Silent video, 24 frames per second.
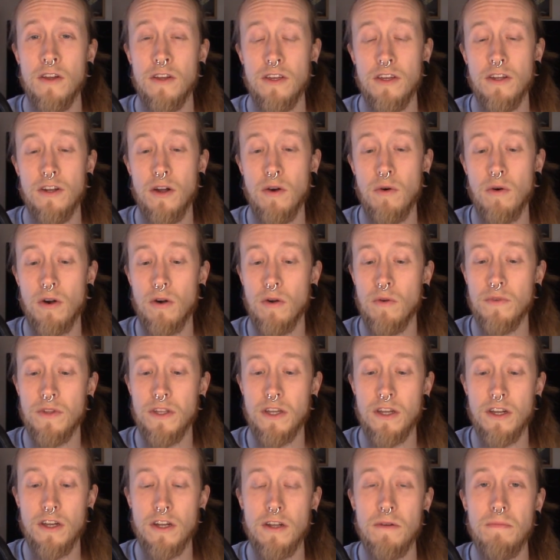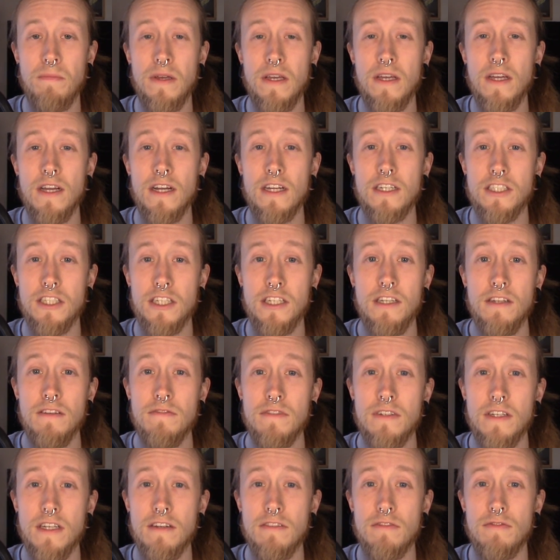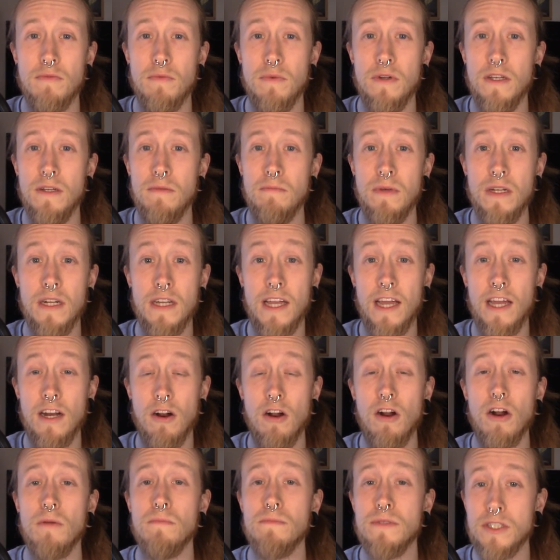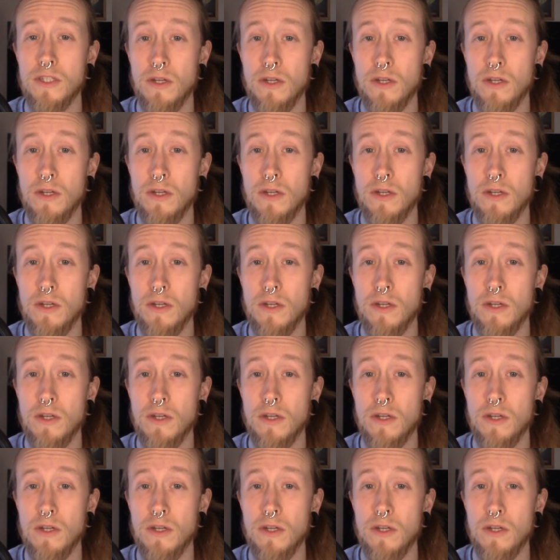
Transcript: you know, are only going to be achieved if we mitigate harm.